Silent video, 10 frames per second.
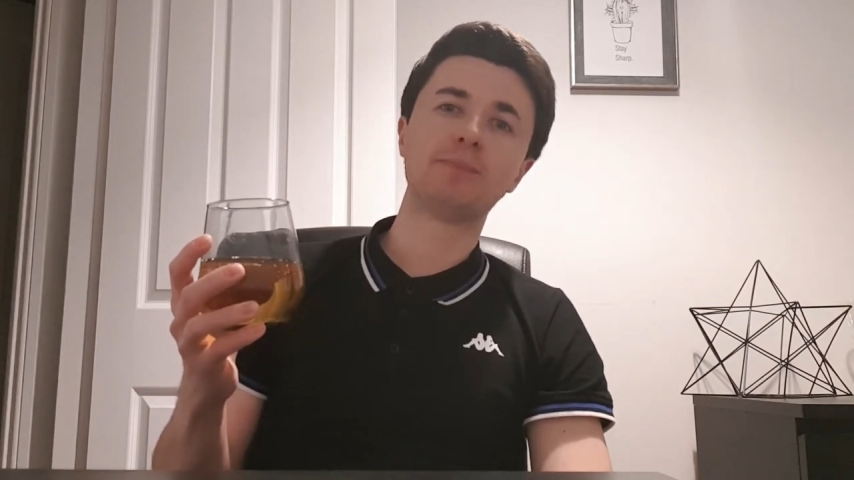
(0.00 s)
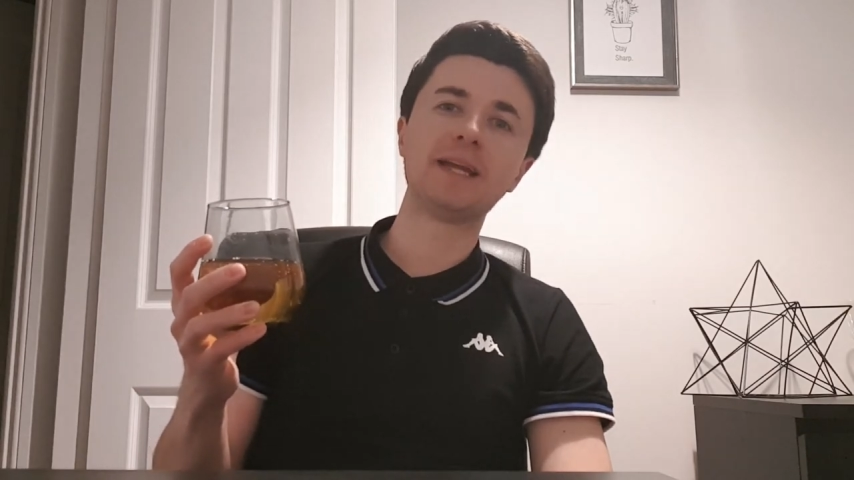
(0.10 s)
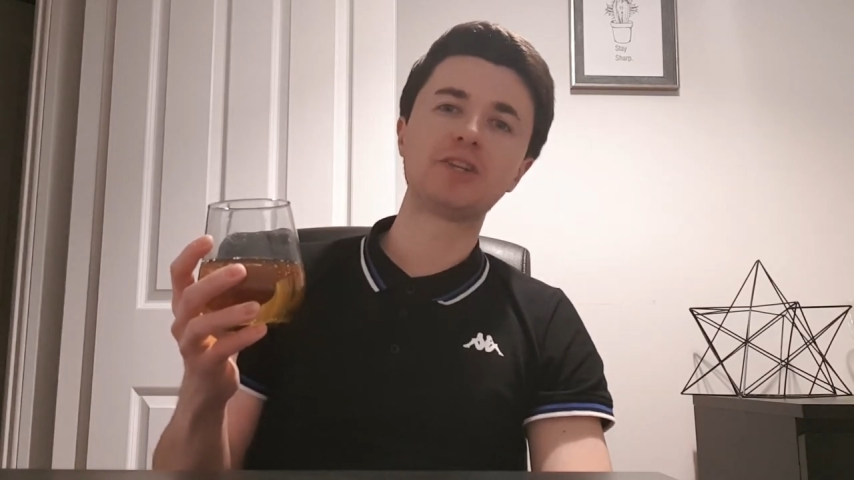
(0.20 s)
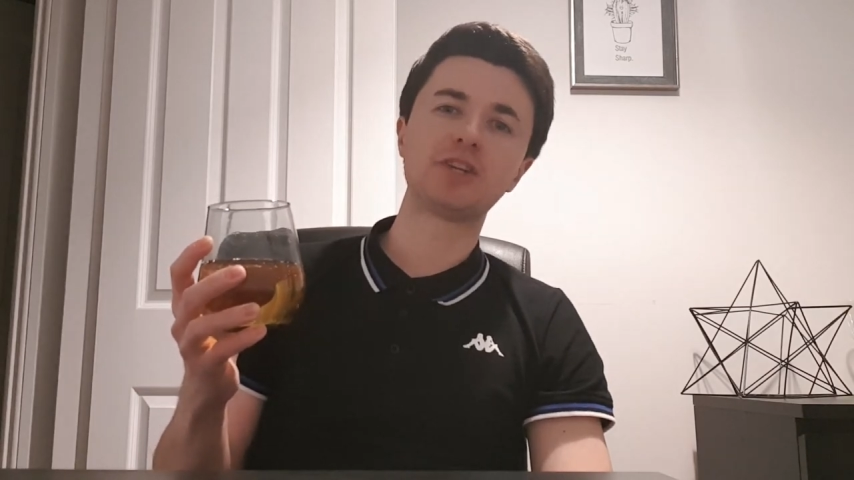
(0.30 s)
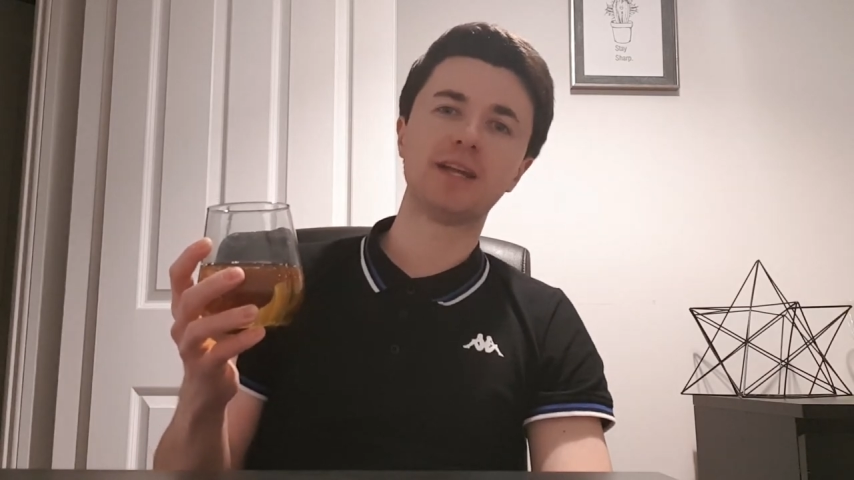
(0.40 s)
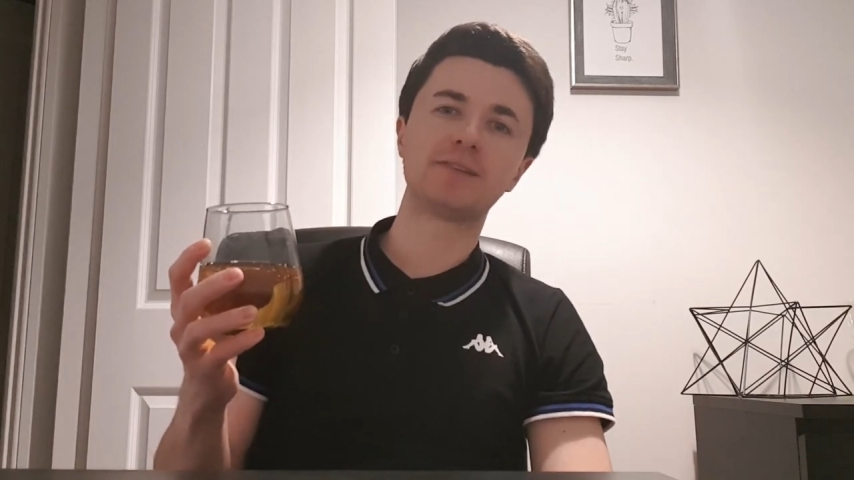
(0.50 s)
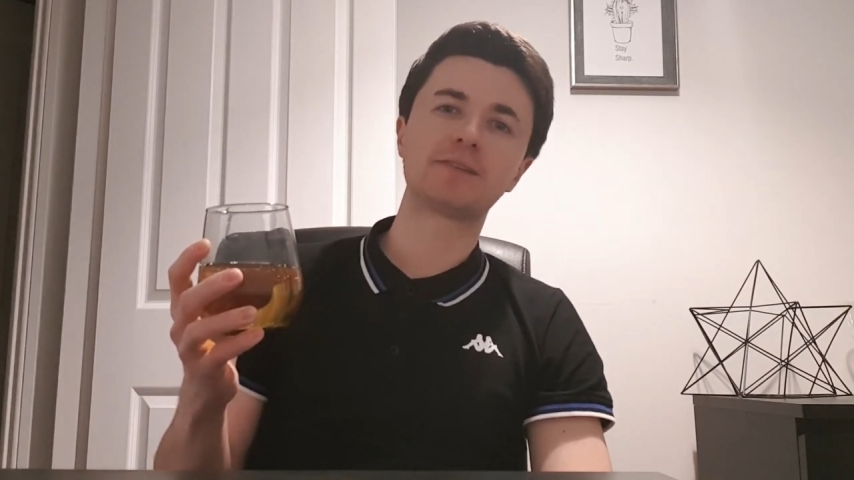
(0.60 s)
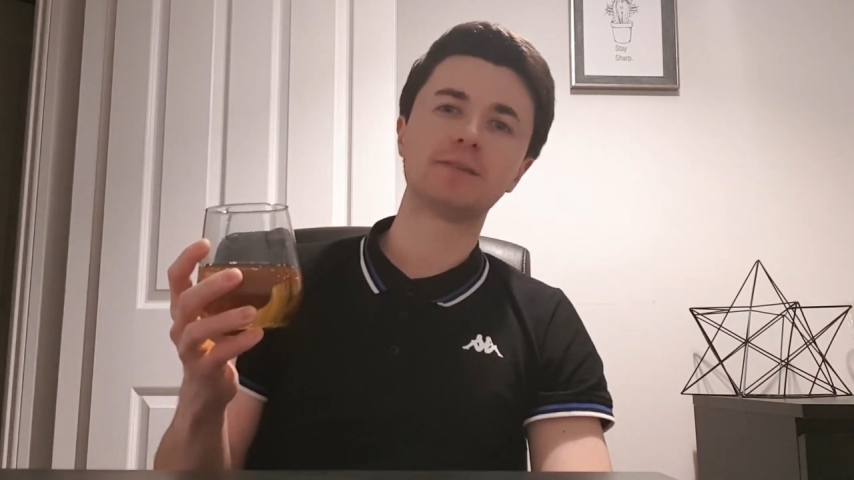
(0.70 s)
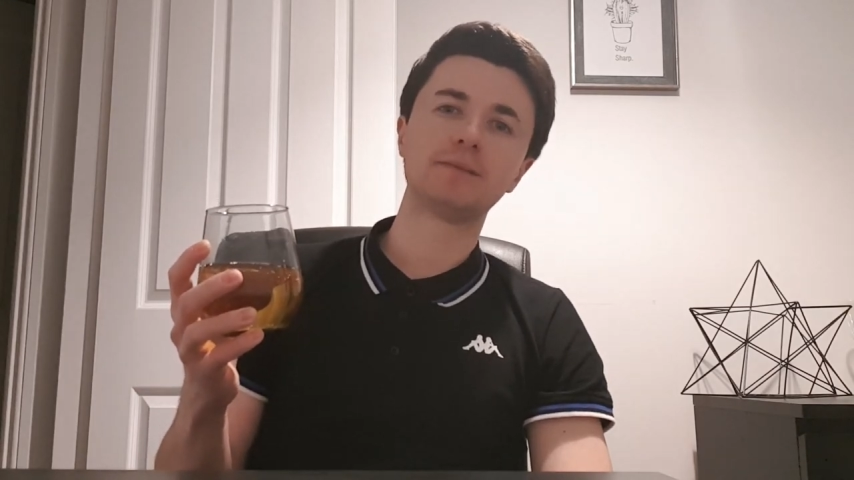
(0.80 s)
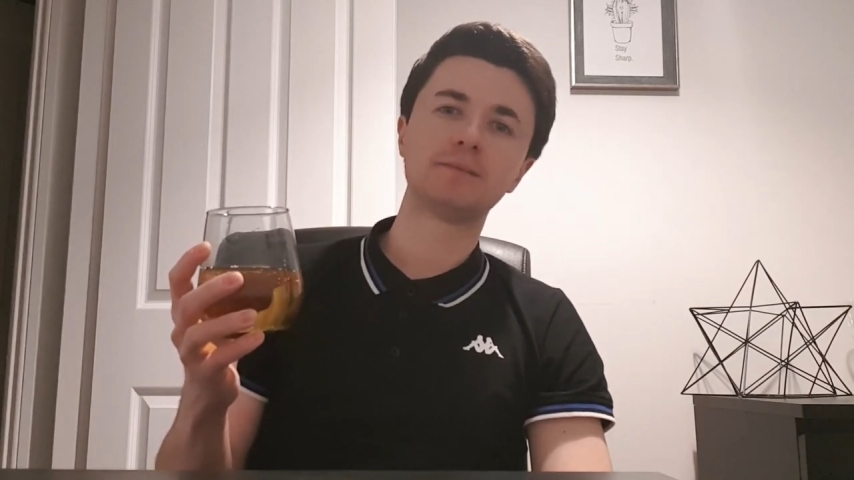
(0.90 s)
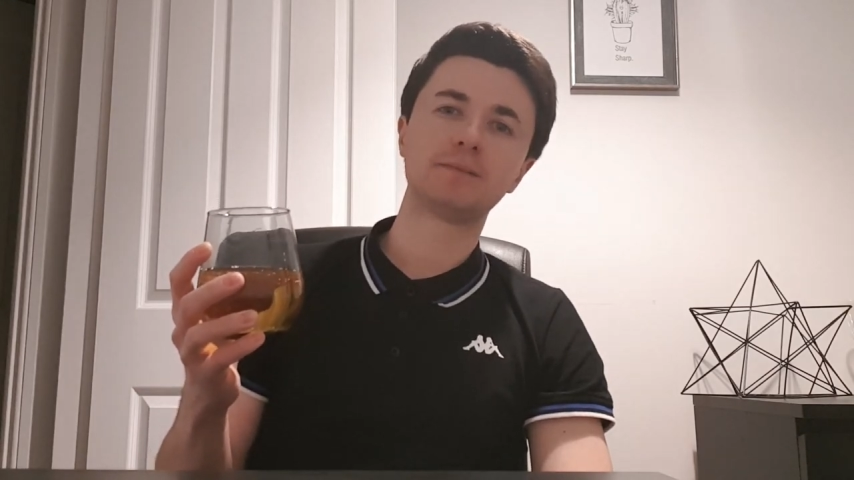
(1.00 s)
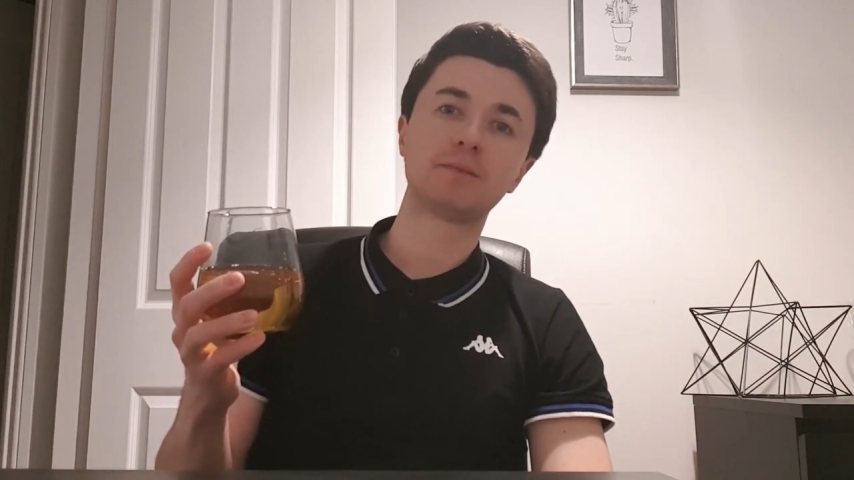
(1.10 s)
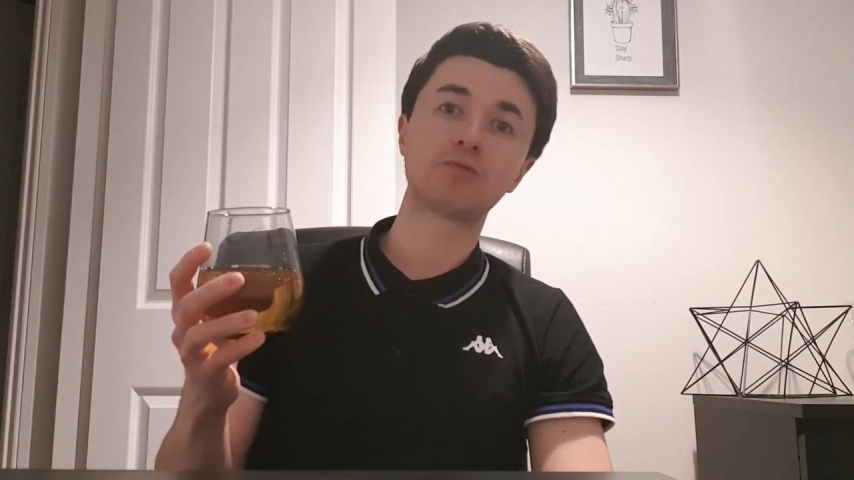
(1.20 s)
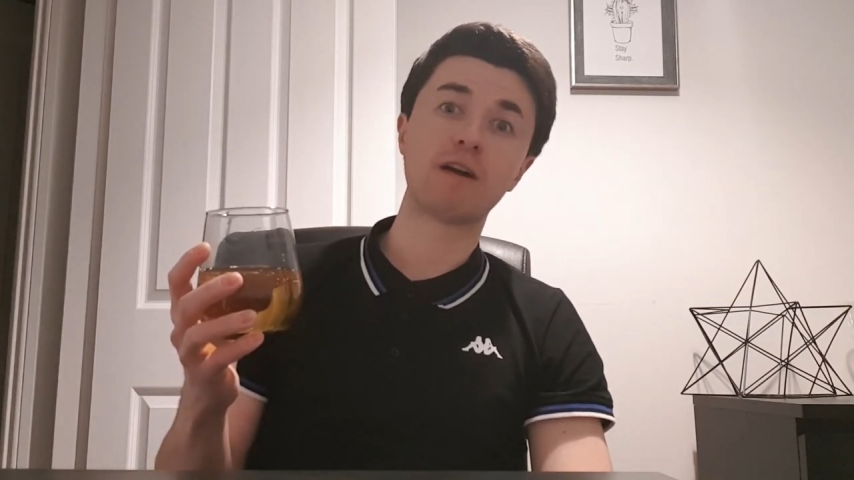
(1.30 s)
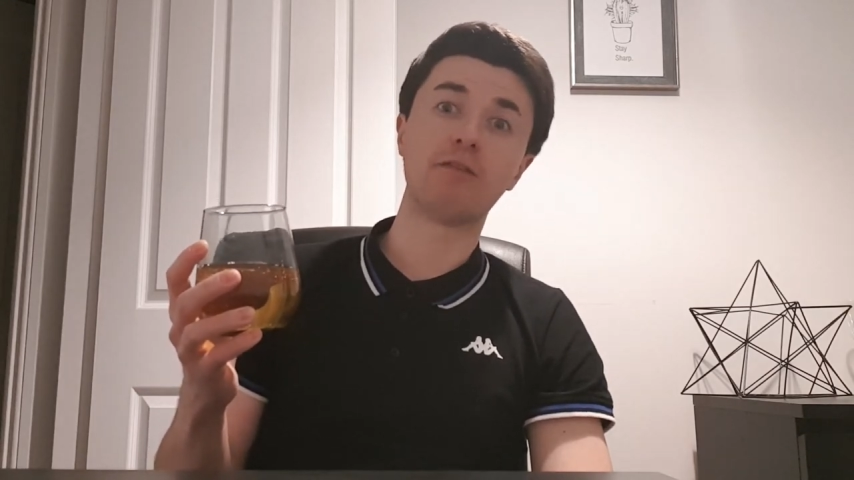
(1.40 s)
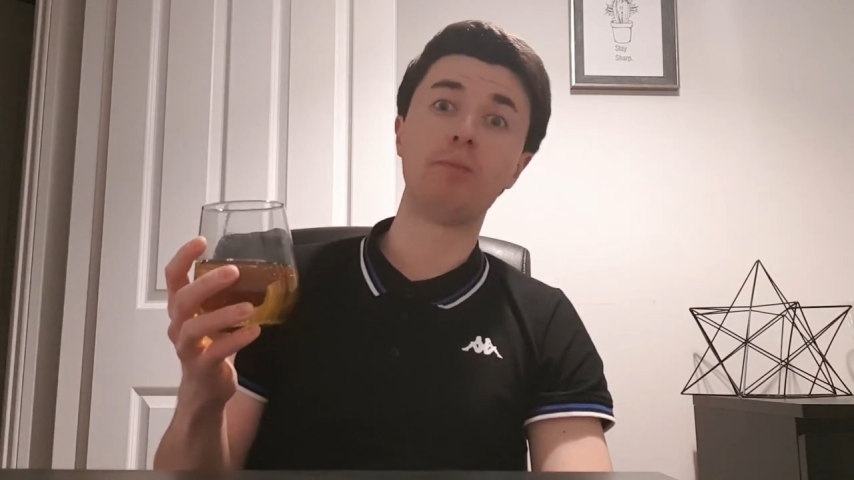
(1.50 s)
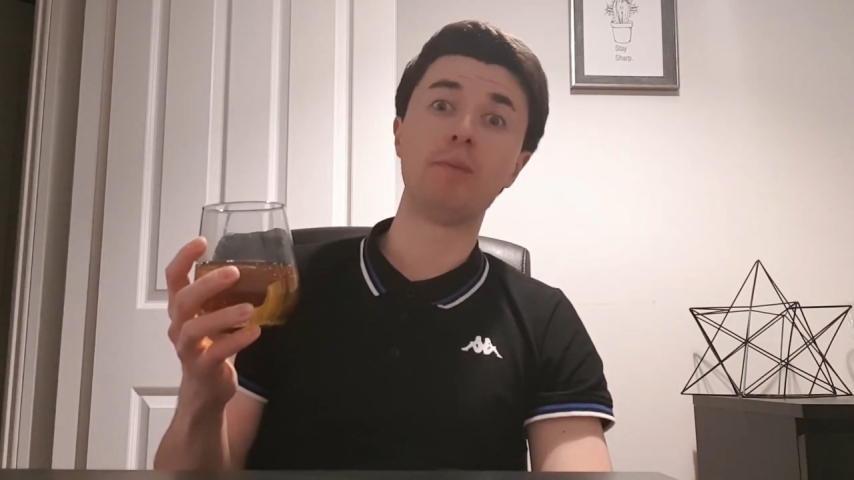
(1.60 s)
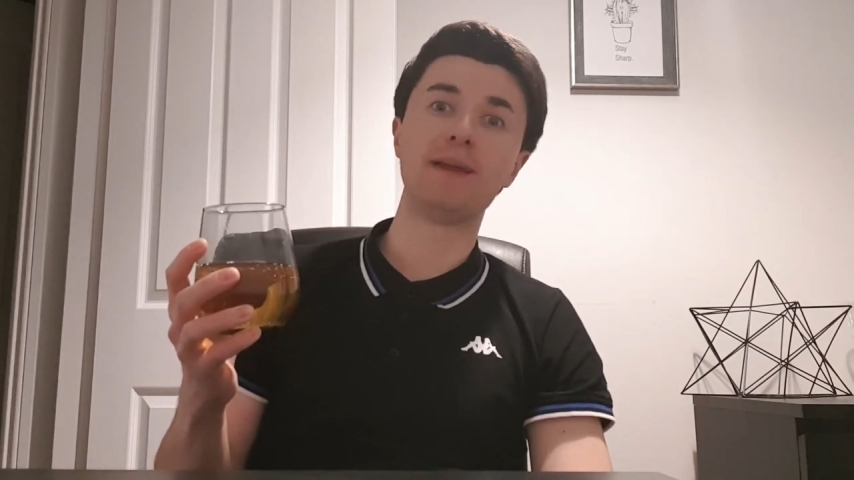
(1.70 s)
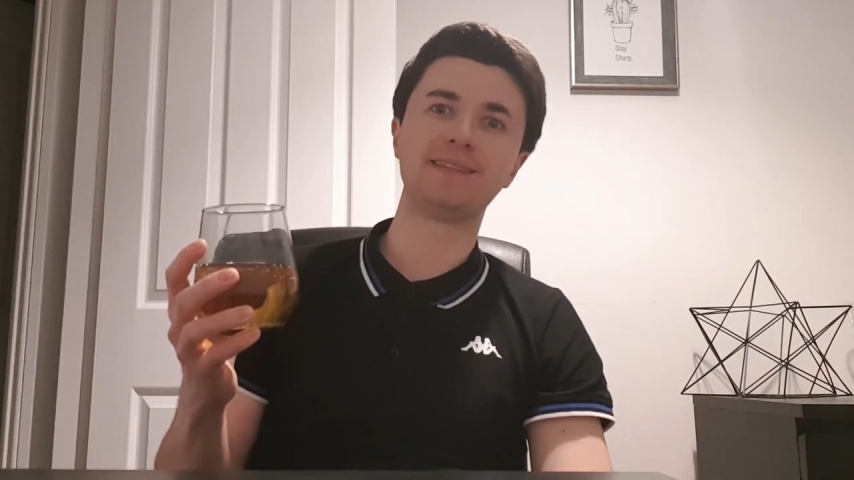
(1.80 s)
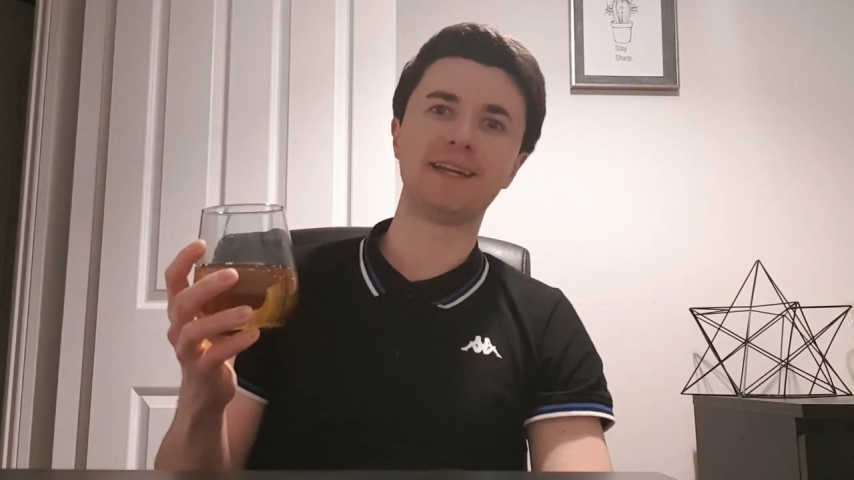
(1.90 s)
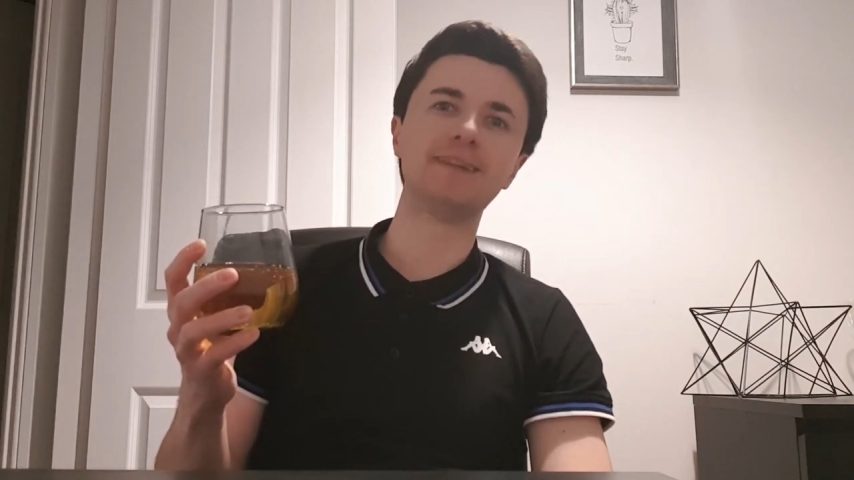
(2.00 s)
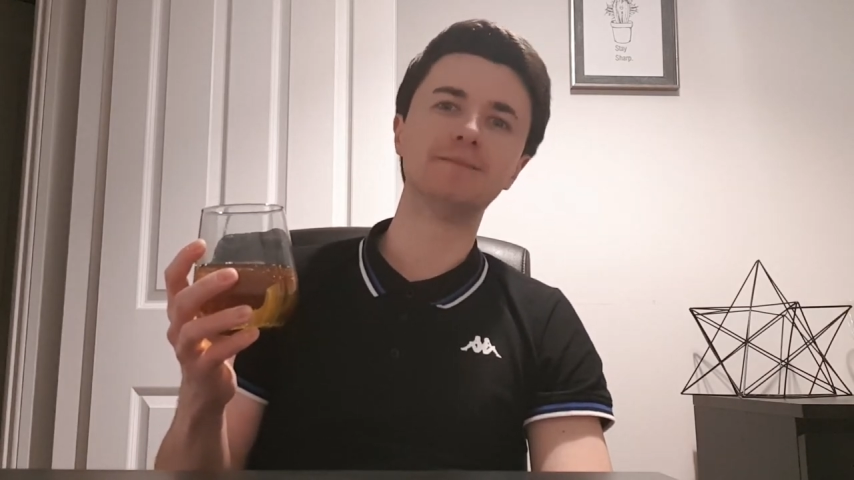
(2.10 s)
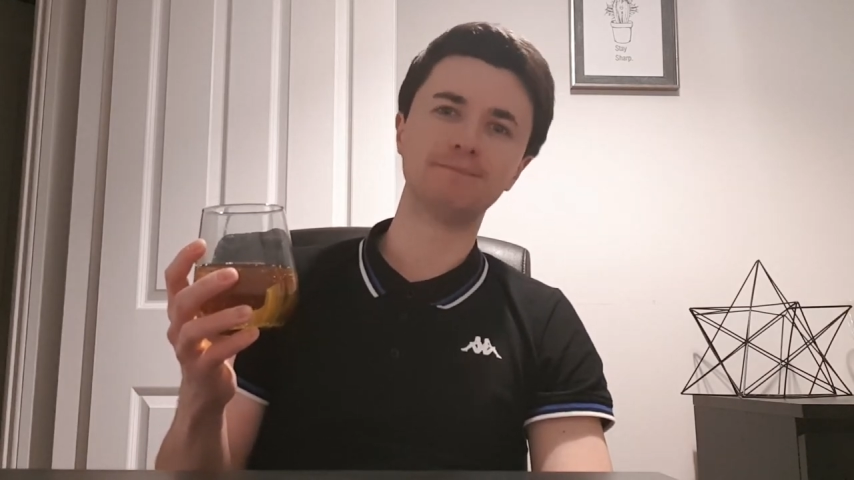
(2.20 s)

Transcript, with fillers: beaches, travel permitting.